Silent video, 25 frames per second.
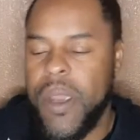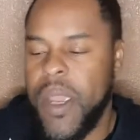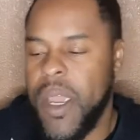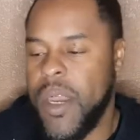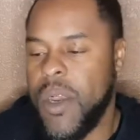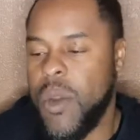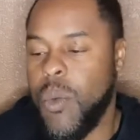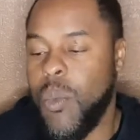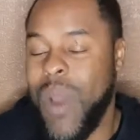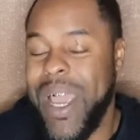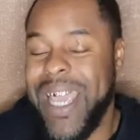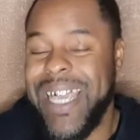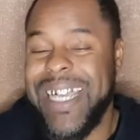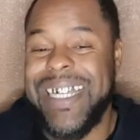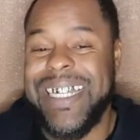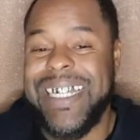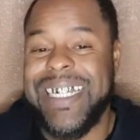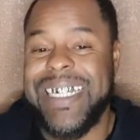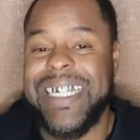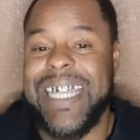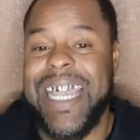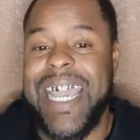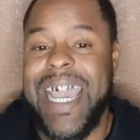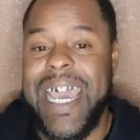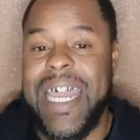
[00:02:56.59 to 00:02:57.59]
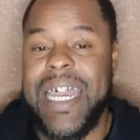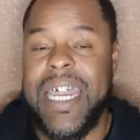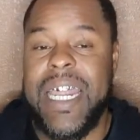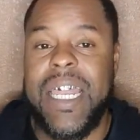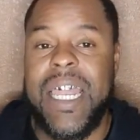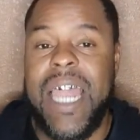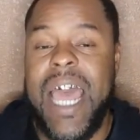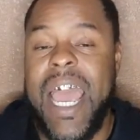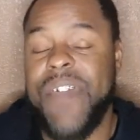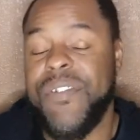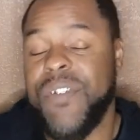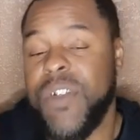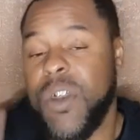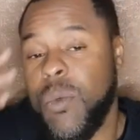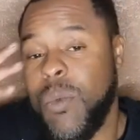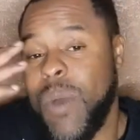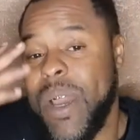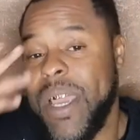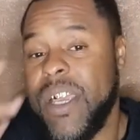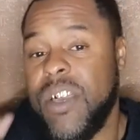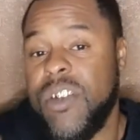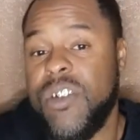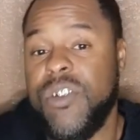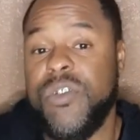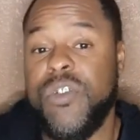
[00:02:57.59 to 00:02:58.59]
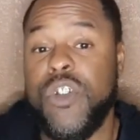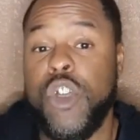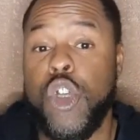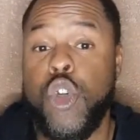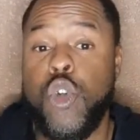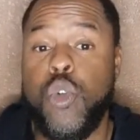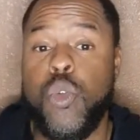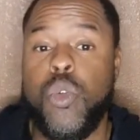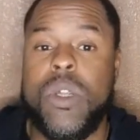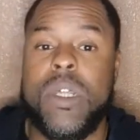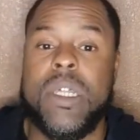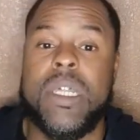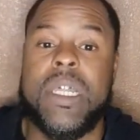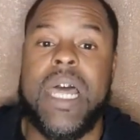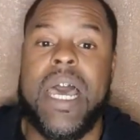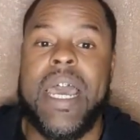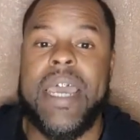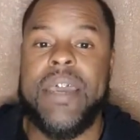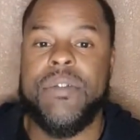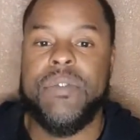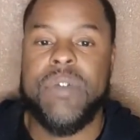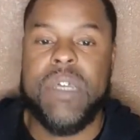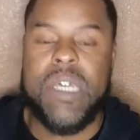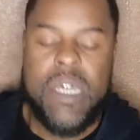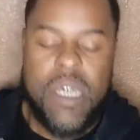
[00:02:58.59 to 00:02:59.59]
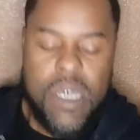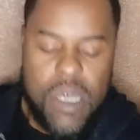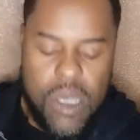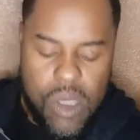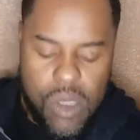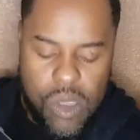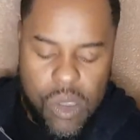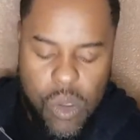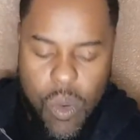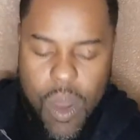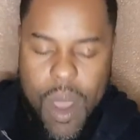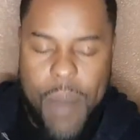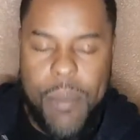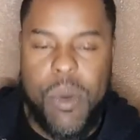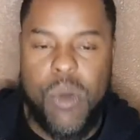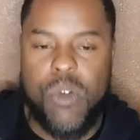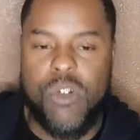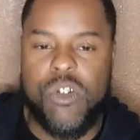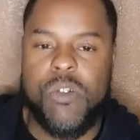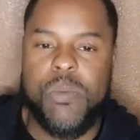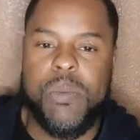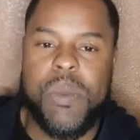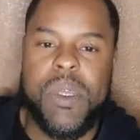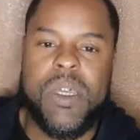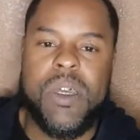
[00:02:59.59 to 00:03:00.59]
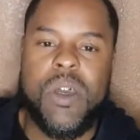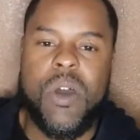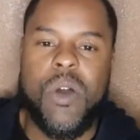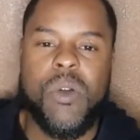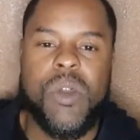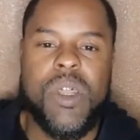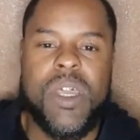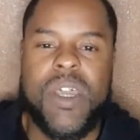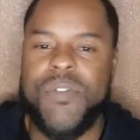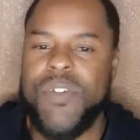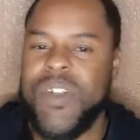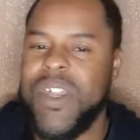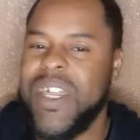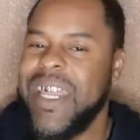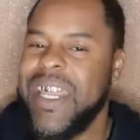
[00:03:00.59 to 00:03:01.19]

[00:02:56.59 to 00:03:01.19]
and the way he stand in life and the way he's viewed in life. So I'm going to speak on it. If it